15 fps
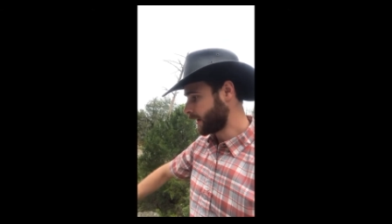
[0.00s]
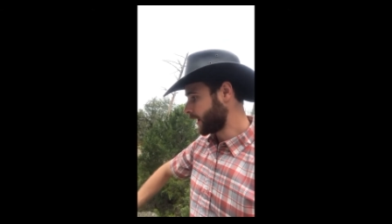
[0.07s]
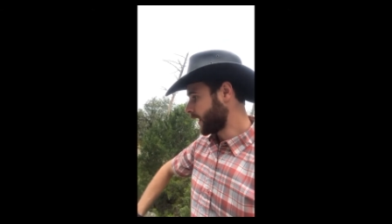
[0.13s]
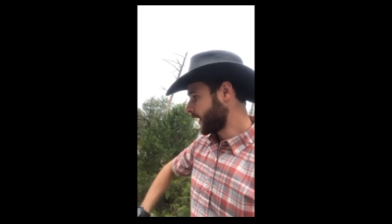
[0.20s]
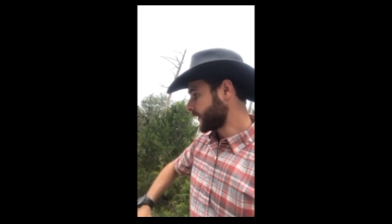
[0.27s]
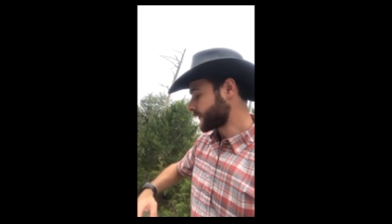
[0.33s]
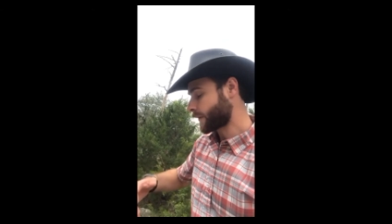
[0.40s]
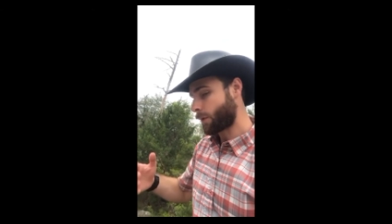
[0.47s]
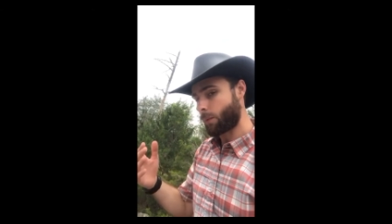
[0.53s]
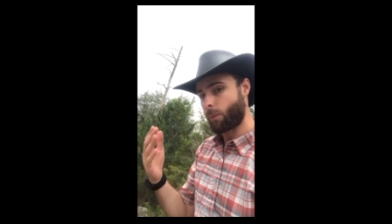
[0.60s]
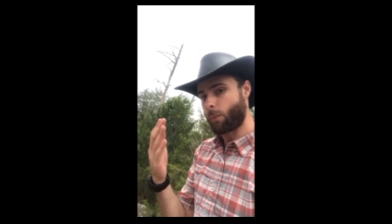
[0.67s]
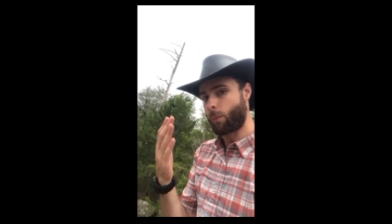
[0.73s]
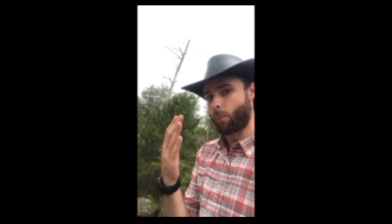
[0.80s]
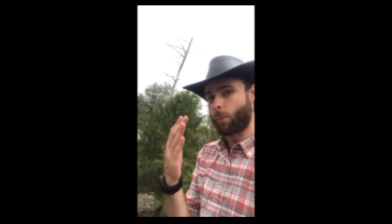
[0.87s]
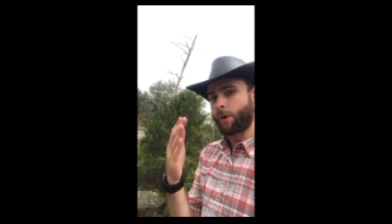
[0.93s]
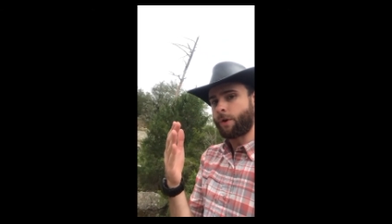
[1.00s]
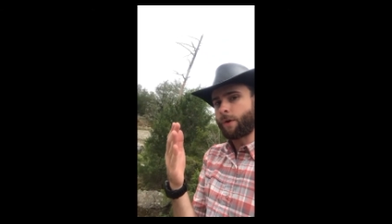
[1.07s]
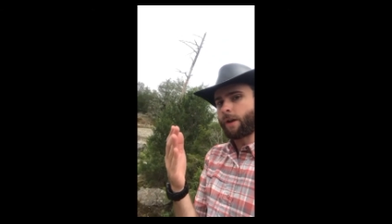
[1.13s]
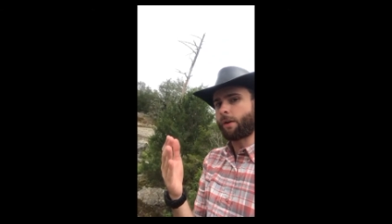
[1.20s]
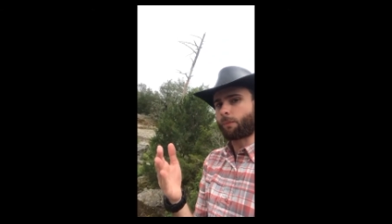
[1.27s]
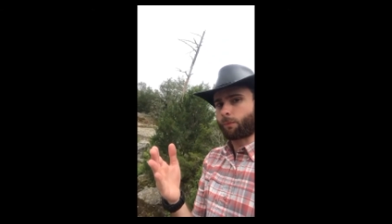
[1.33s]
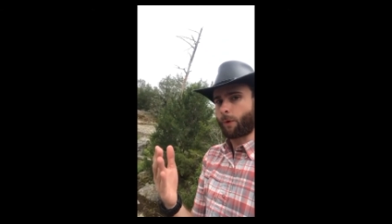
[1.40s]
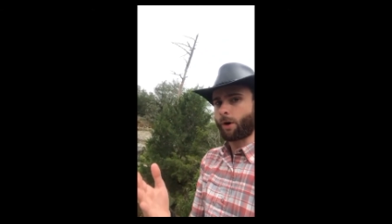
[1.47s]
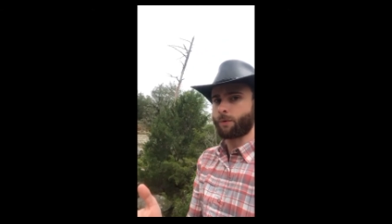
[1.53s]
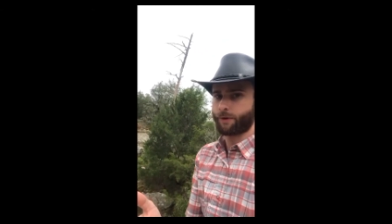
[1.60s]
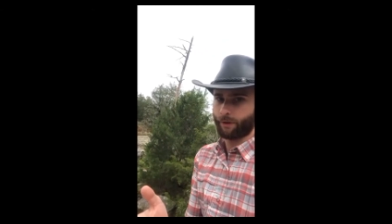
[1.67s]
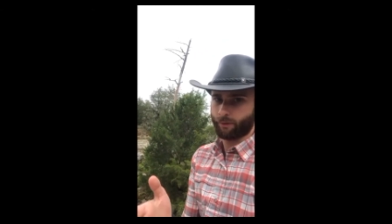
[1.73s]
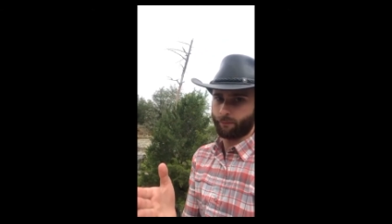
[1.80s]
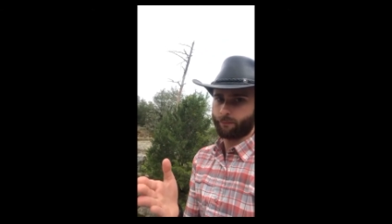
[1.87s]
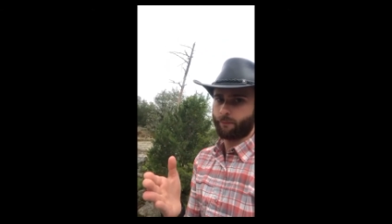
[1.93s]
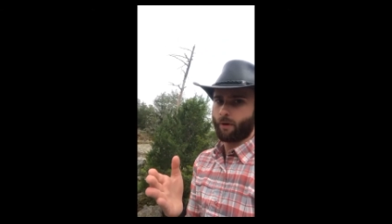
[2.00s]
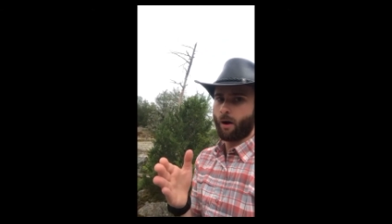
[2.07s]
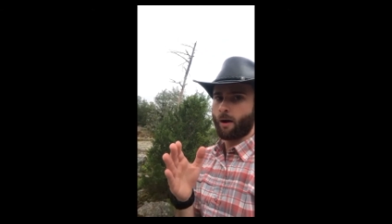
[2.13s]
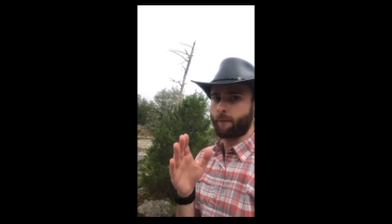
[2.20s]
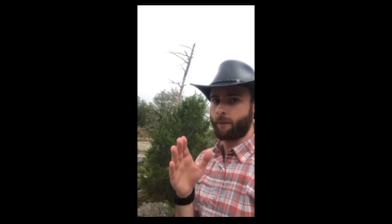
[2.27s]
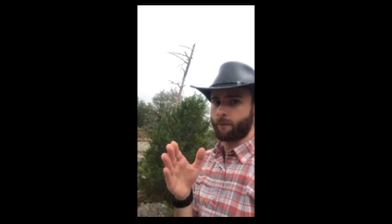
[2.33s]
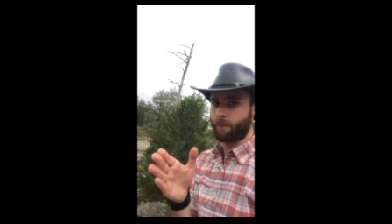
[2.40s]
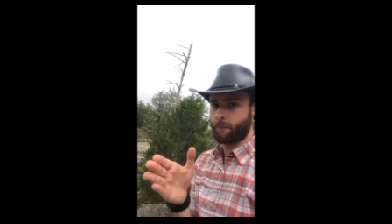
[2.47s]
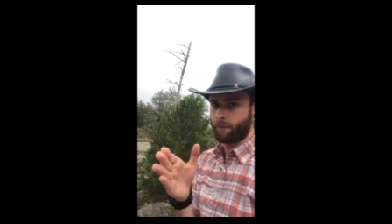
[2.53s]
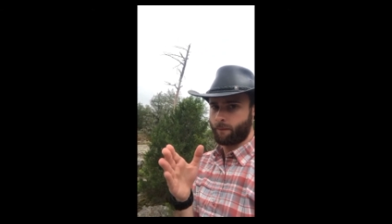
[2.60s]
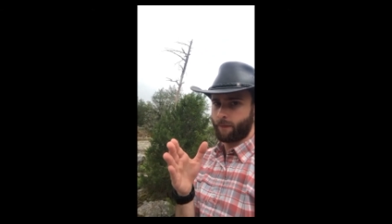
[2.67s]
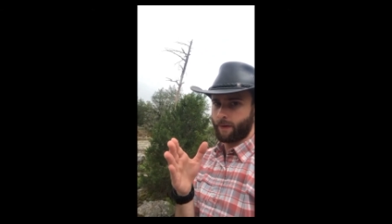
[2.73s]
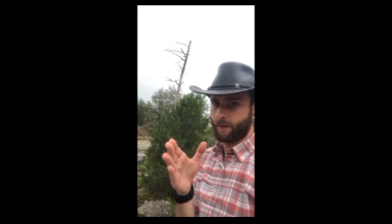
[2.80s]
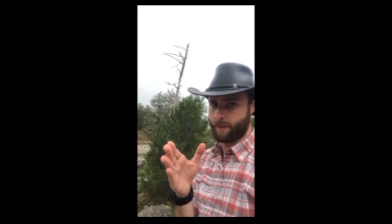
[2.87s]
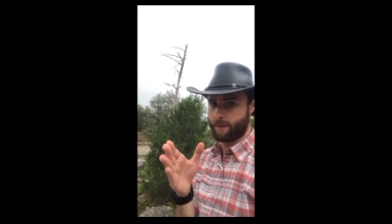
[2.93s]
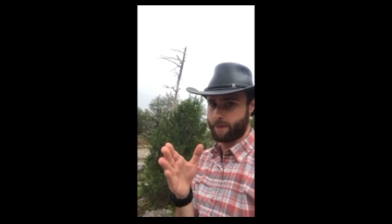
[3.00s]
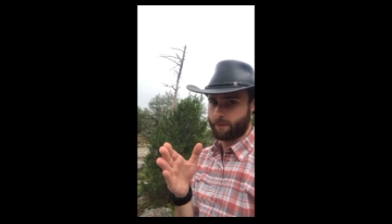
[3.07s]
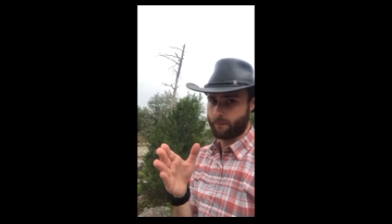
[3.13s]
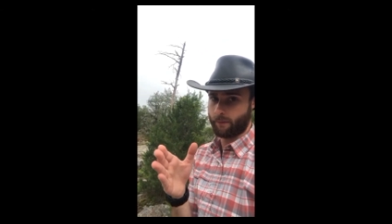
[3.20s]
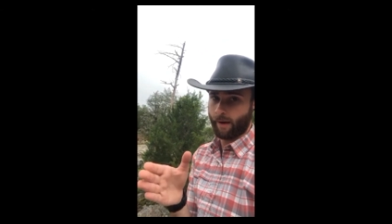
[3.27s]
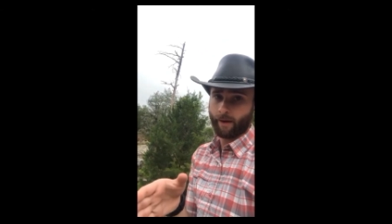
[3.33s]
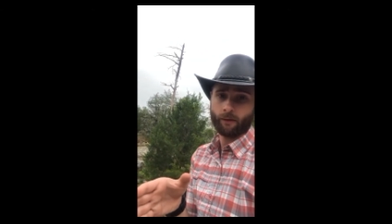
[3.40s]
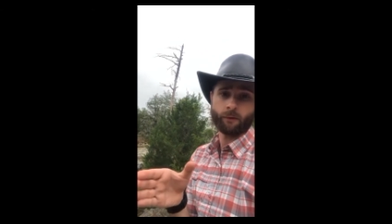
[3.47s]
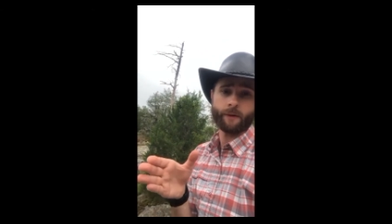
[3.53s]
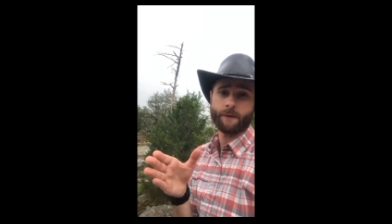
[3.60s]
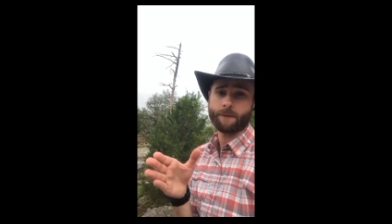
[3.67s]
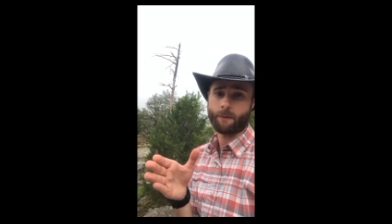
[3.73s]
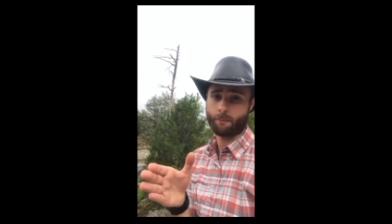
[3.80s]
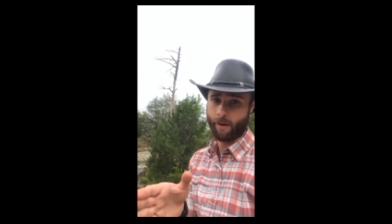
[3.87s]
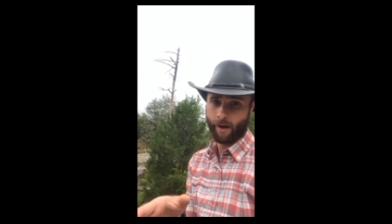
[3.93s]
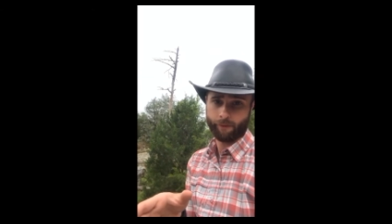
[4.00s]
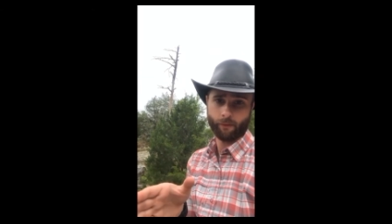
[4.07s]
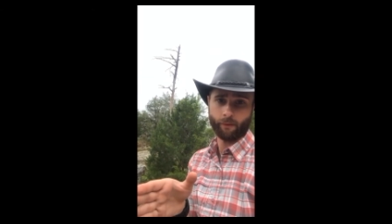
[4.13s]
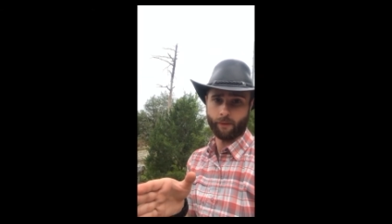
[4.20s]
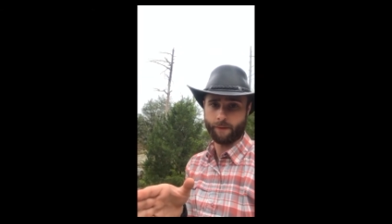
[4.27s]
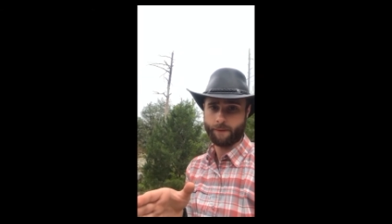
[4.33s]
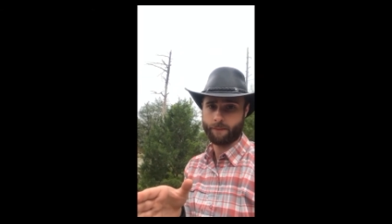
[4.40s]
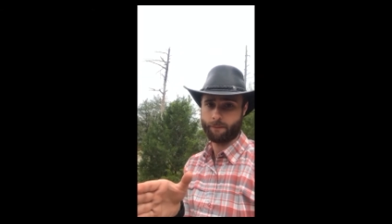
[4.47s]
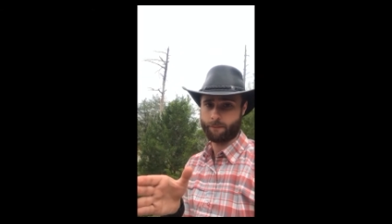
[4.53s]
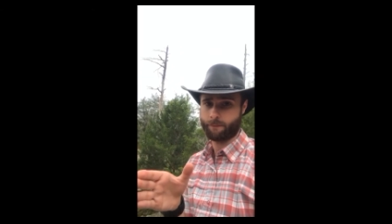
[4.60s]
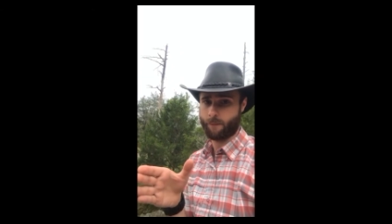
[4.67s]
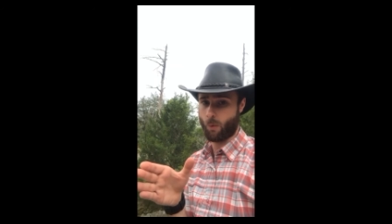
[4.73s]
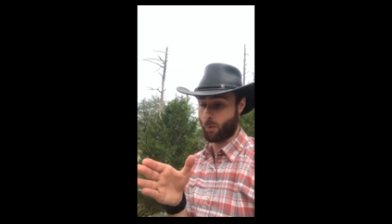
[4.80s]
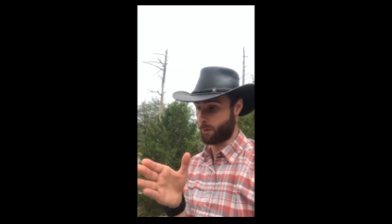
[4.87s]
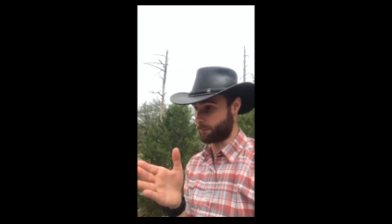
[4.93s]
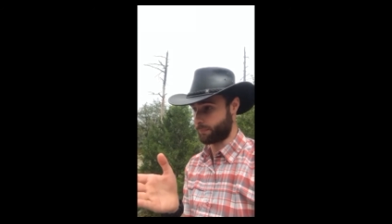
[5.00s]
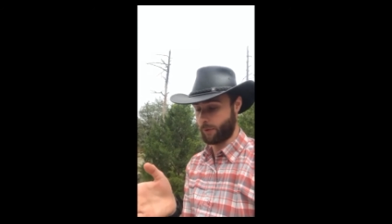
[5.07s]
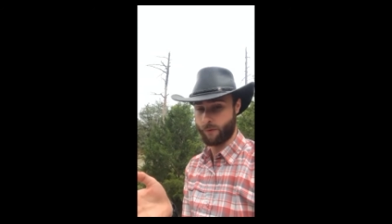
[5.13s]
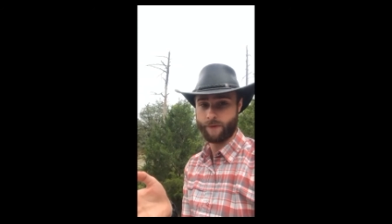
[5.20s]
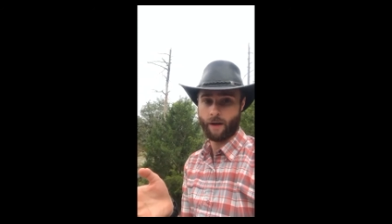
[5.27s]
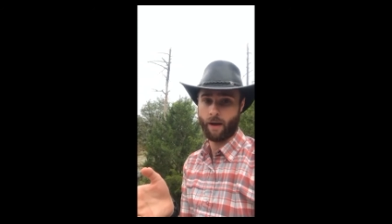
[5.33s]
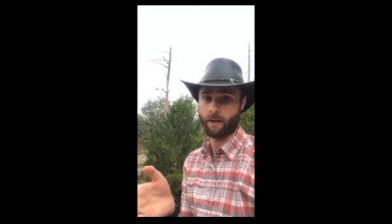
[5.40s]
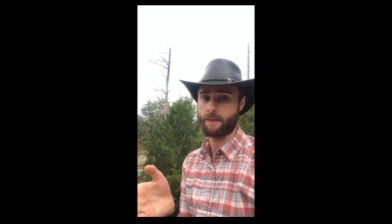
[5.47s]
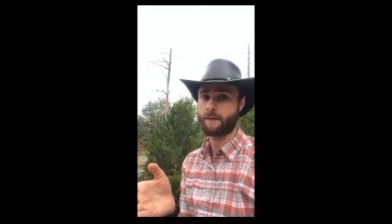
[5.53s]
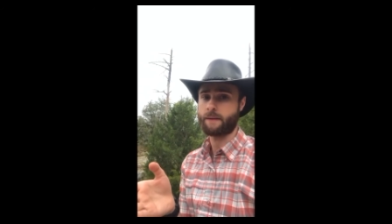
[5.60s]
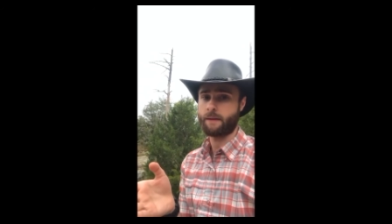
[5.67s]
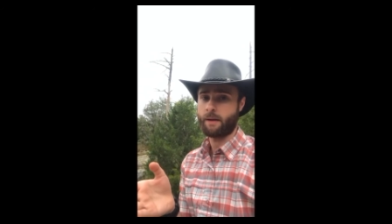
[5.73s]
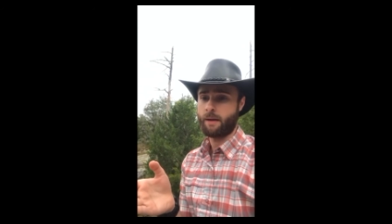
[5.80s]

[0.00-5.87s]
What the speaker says: So when you get erosion off of these laccoliths or batholiths or plutons,